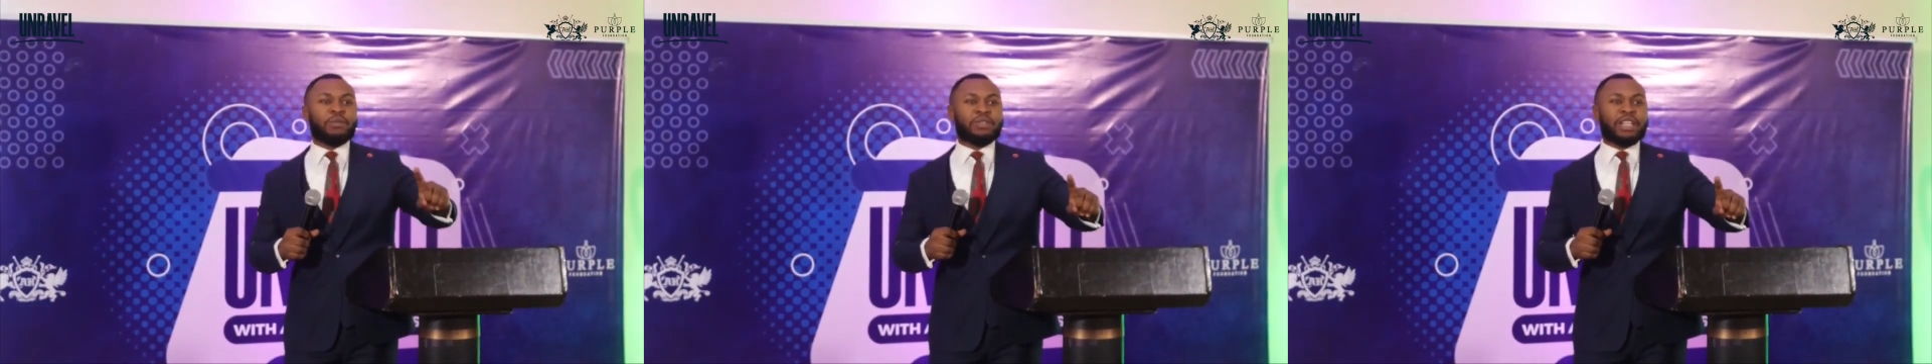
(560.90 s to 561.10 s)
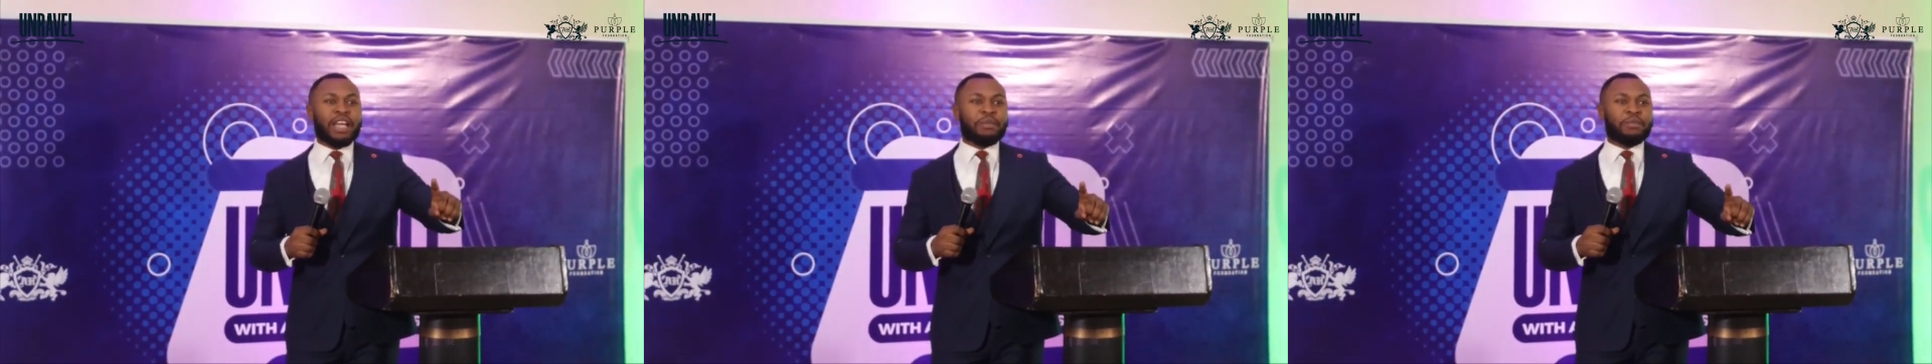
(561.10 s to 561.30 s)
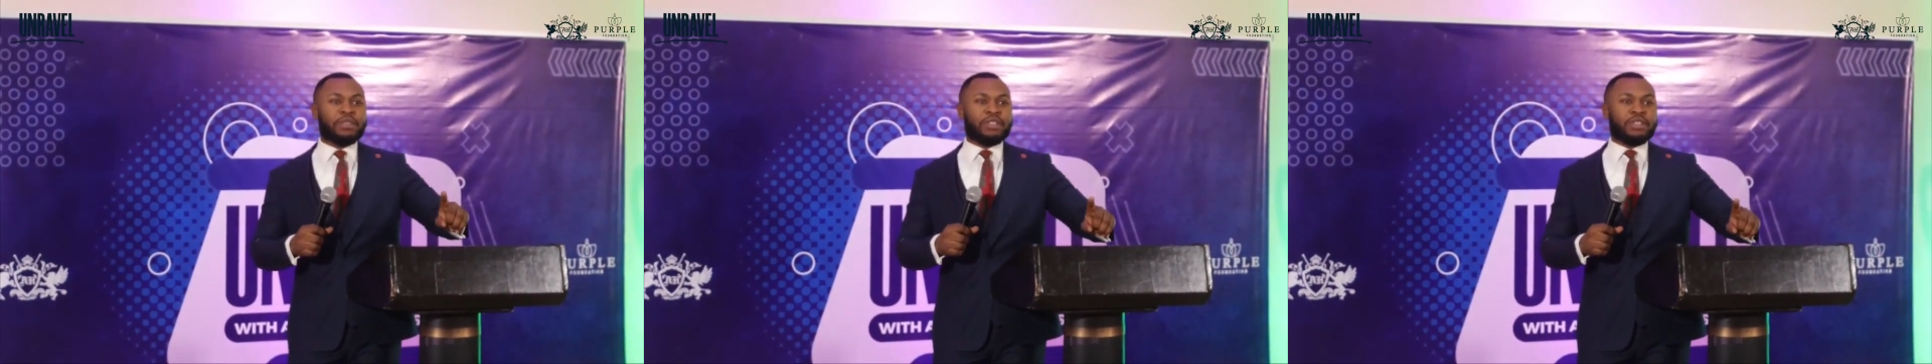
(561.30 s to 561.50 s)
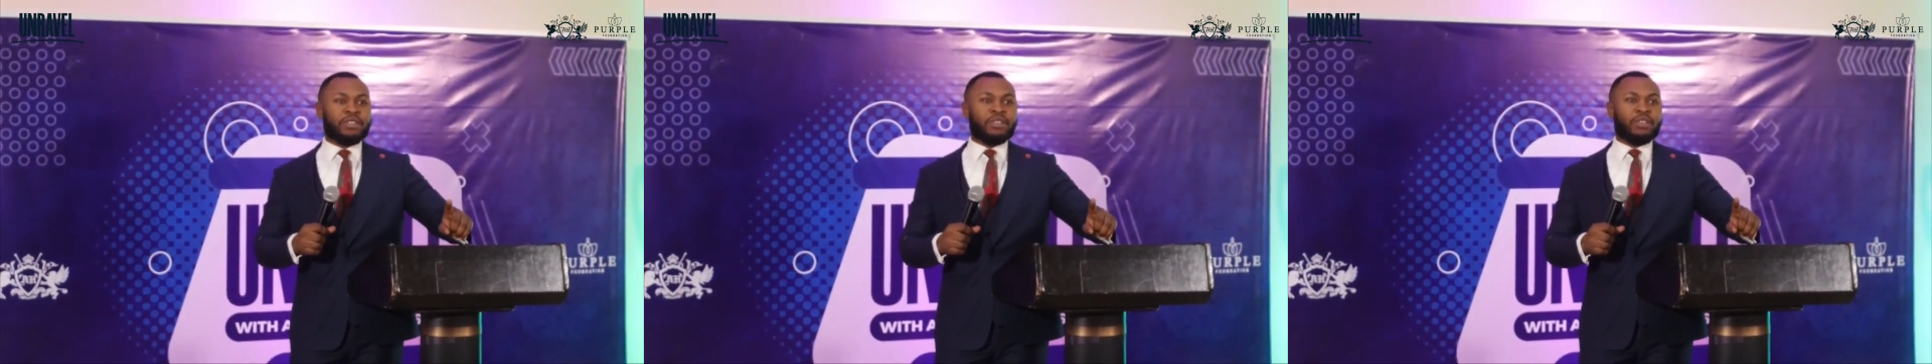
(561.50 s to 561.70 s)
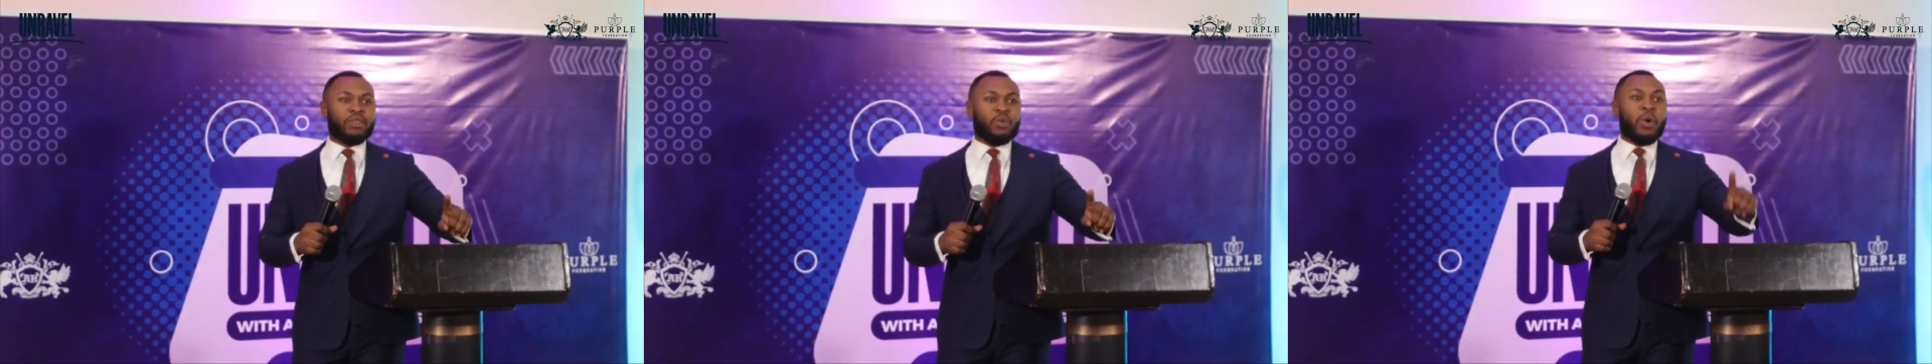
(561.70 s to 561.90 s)
sometimes,
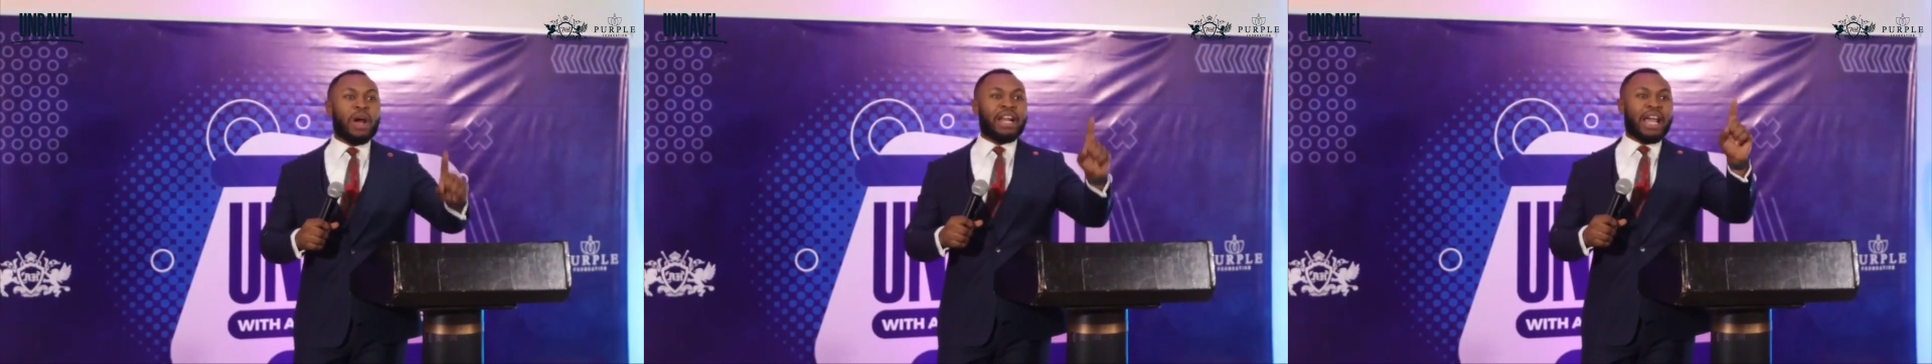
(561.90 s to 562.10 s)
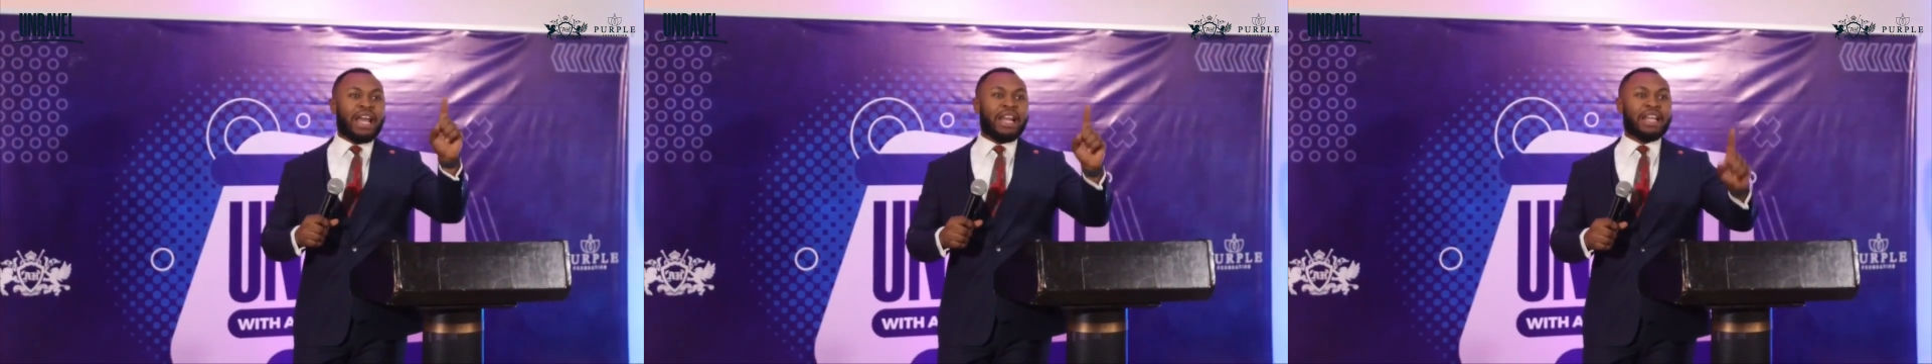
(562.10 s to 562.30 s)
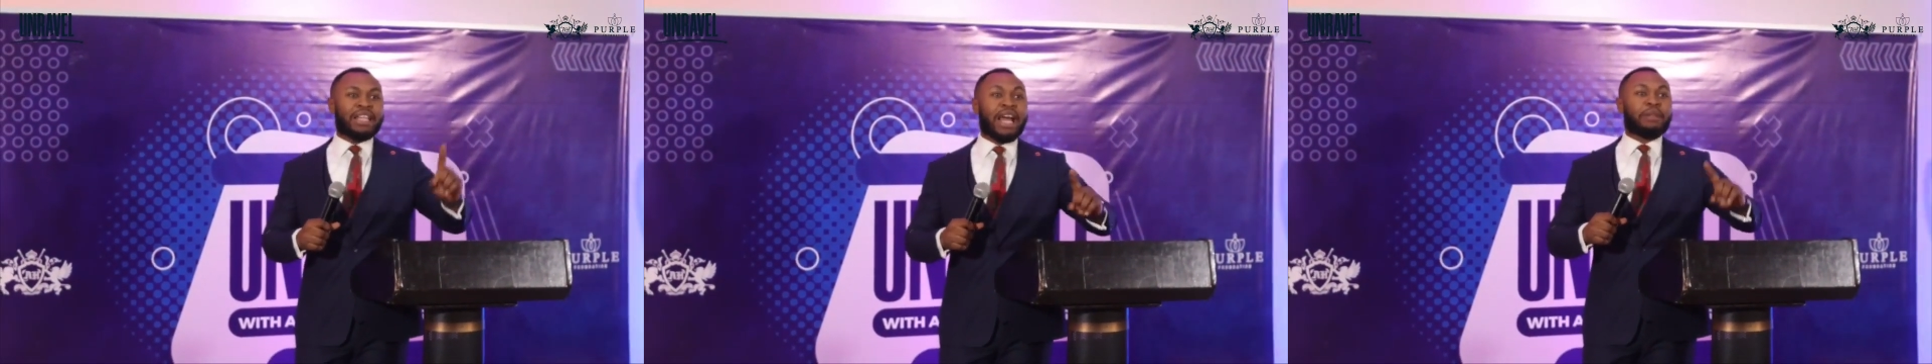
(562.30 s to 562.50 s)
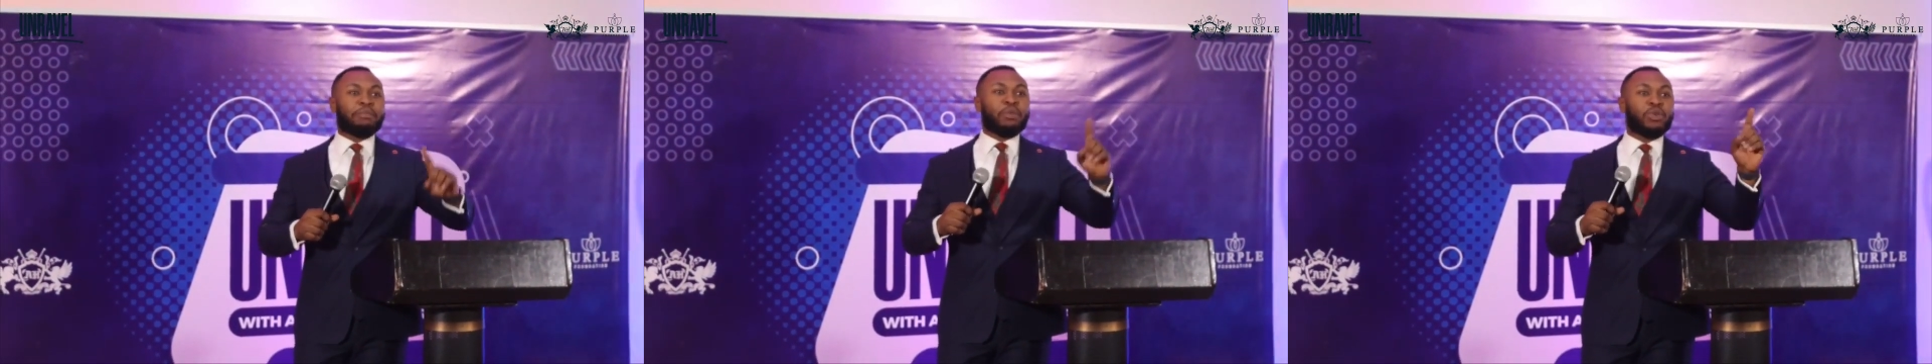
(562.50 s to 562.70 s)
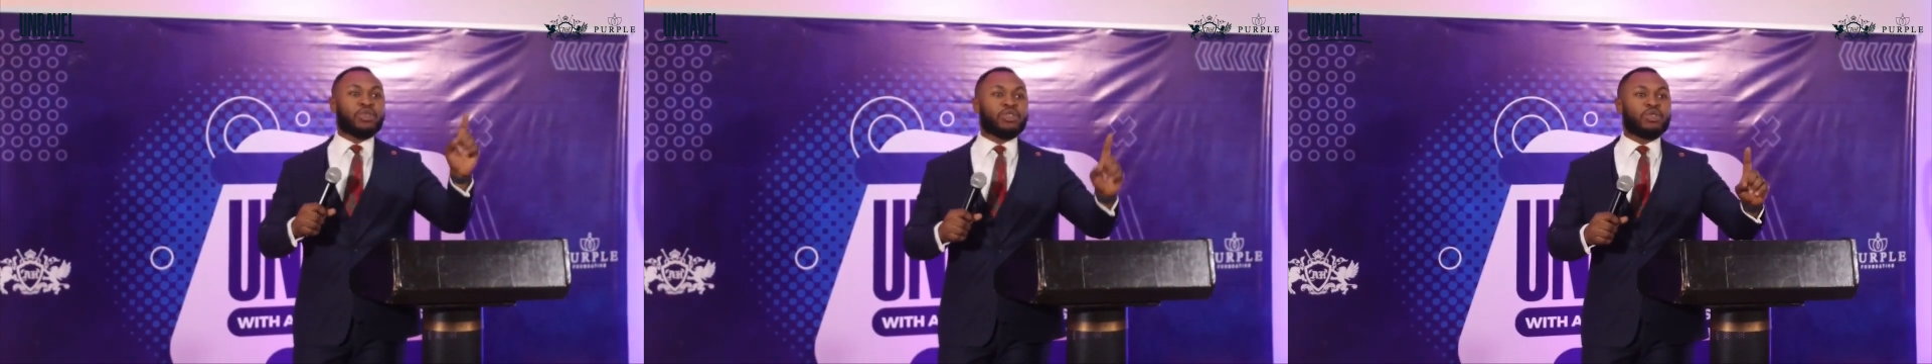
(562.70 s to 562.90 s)
one highlight, at
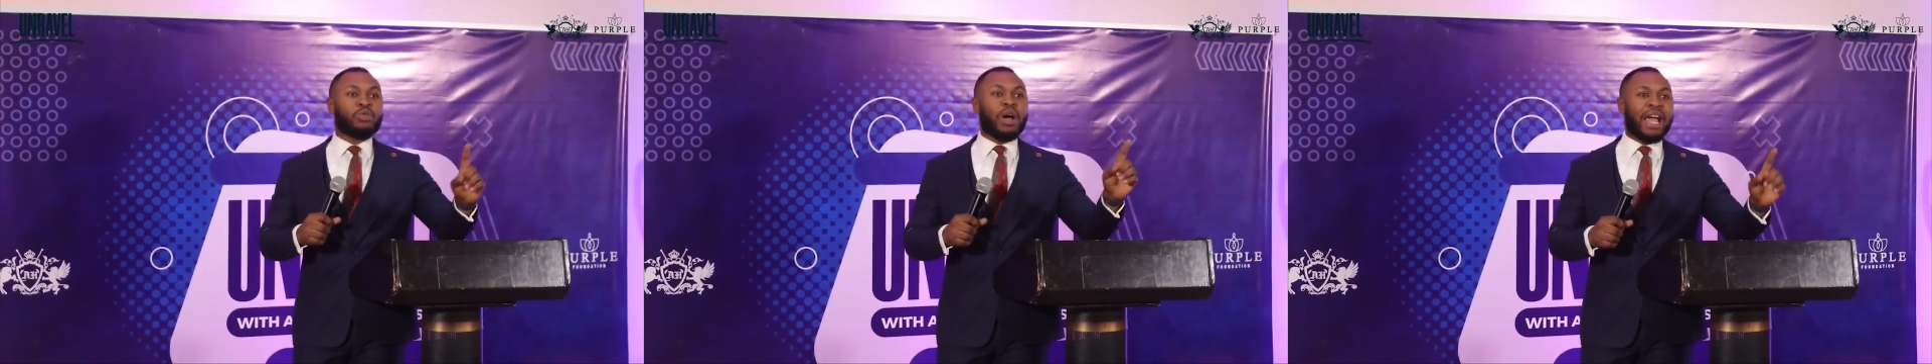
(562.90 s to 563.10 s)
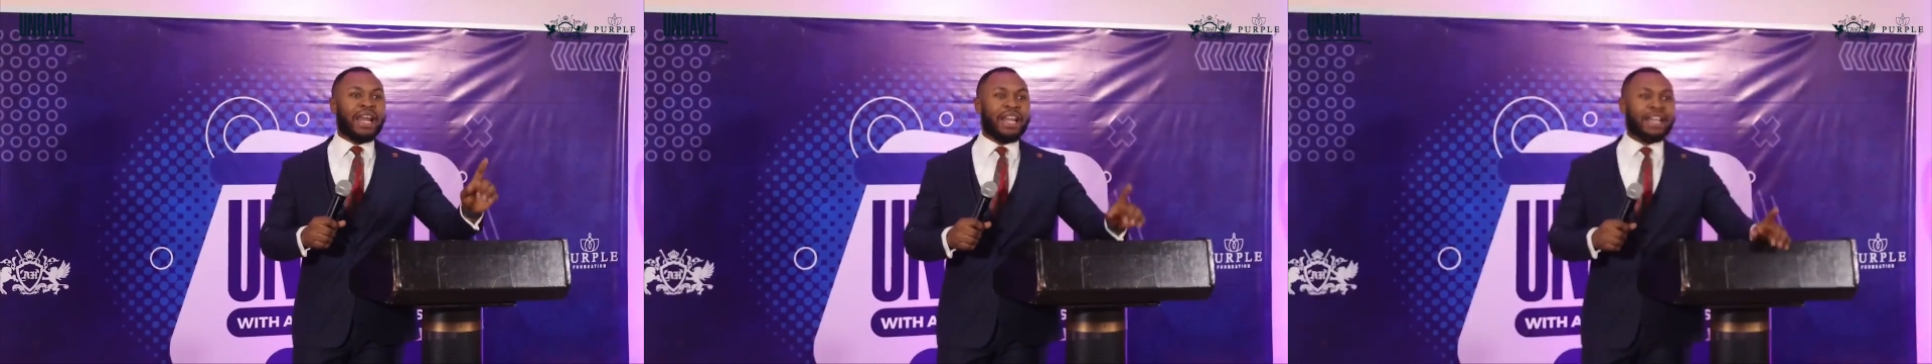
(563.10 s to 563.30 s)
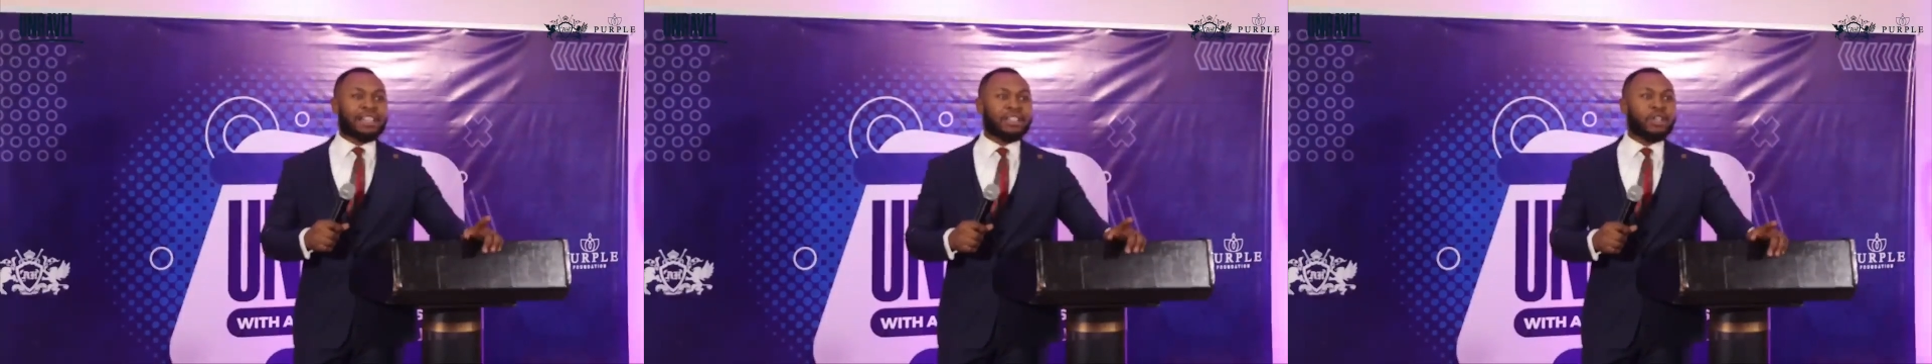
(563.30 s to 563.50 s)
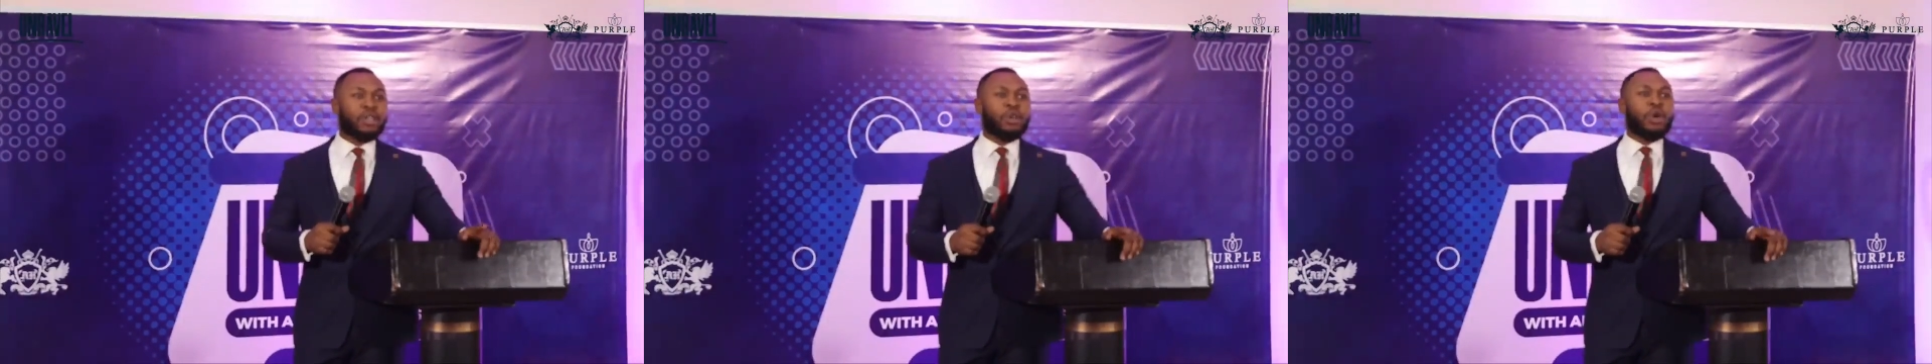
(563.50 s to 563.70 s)
most two highlights.